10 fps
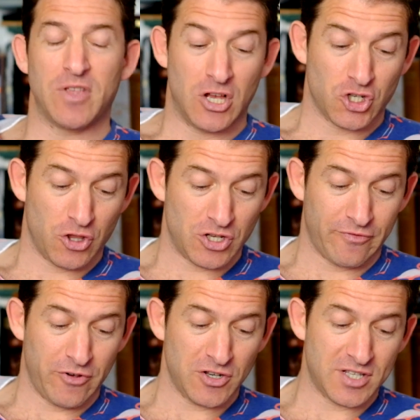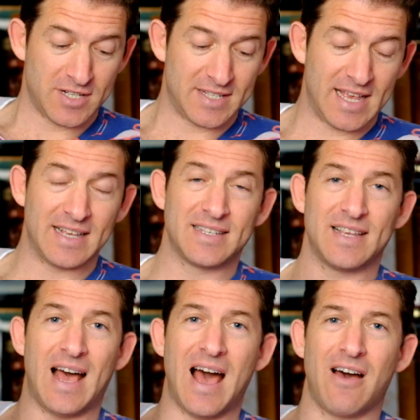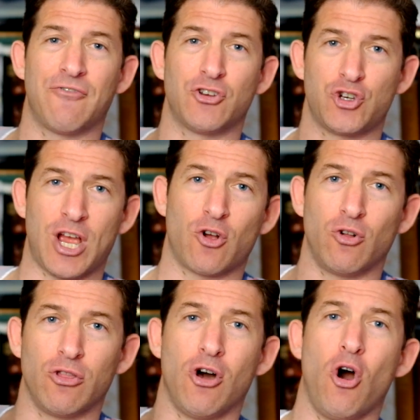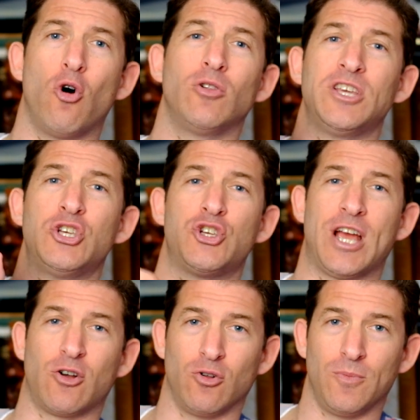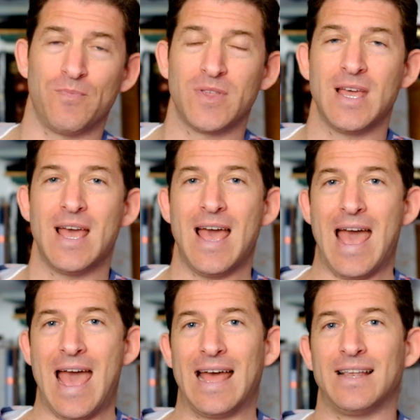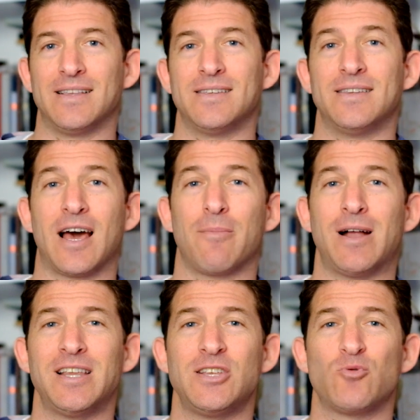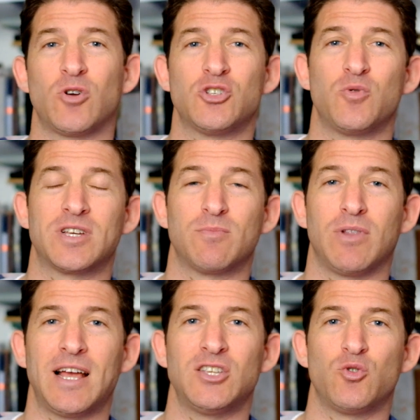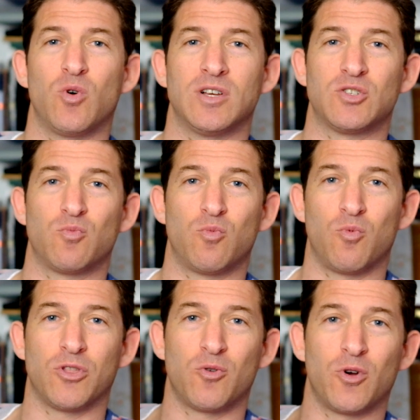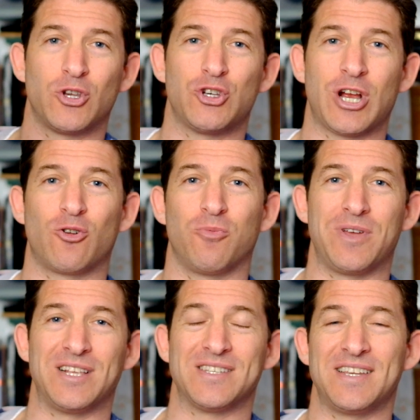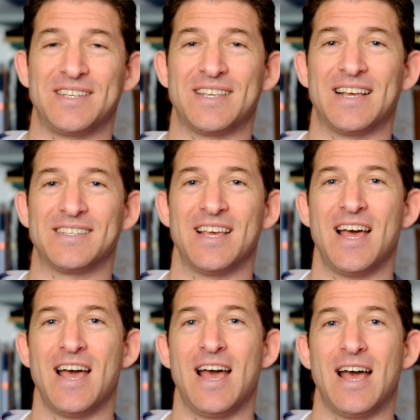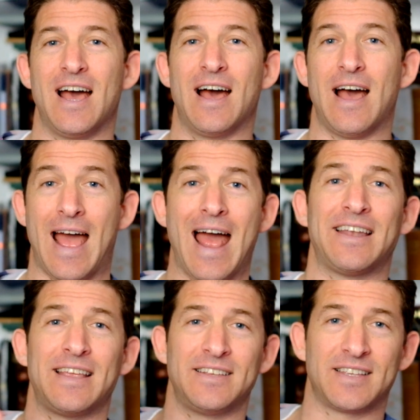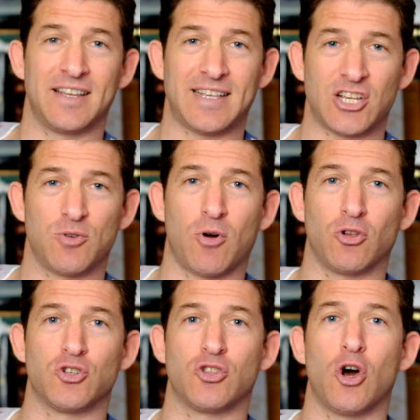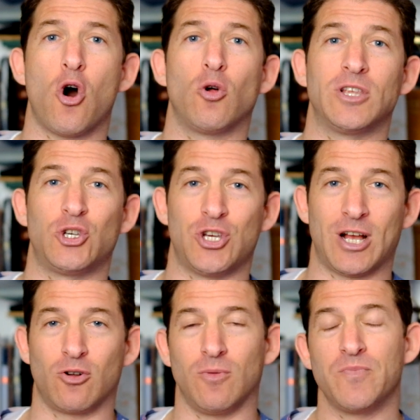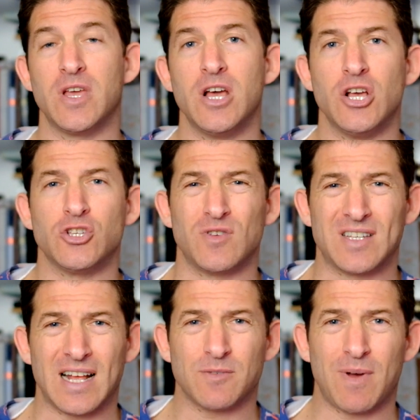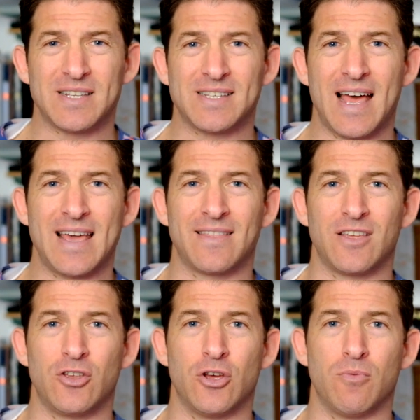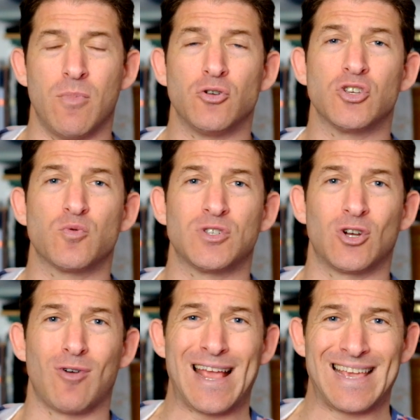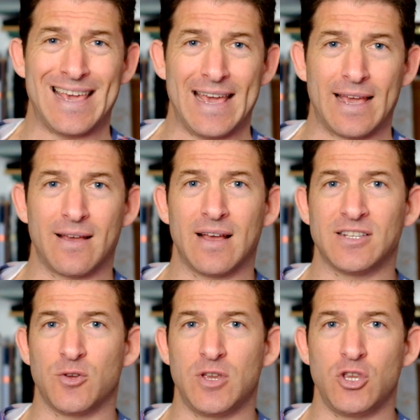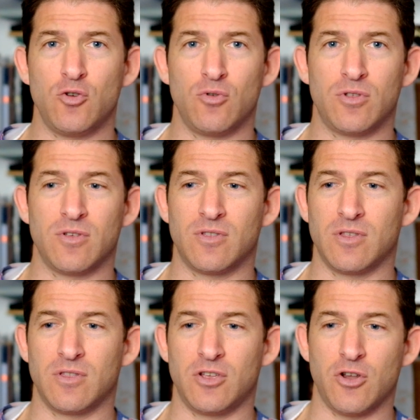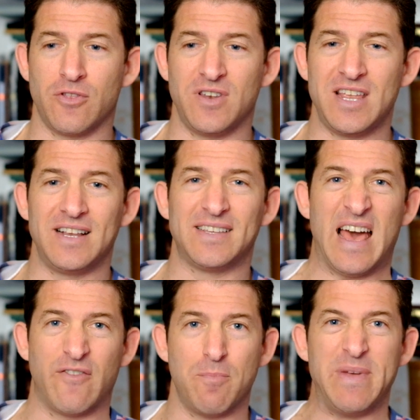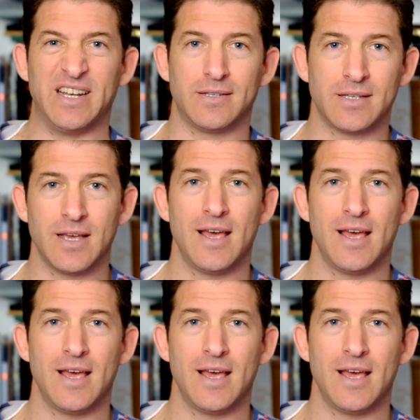So there's a verse that says, half a shekel, the holy shekel. And Nachmanides wants to explain to us what the word shekel means. And he says, and he's going to touch upon also the holy shekel. So he starts by saying that, Moses was a great king, and so he knew the need to have a mint.